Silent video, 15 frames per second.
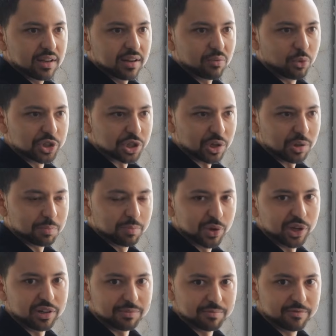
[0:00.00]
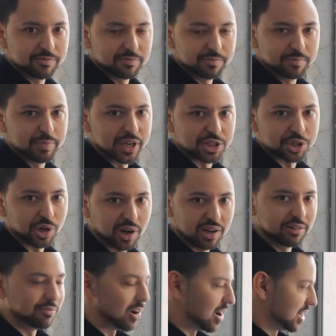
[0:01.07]
which I'll put a picture
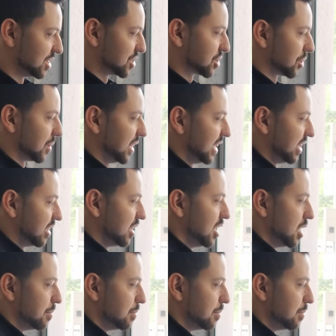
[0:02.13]
of on screen,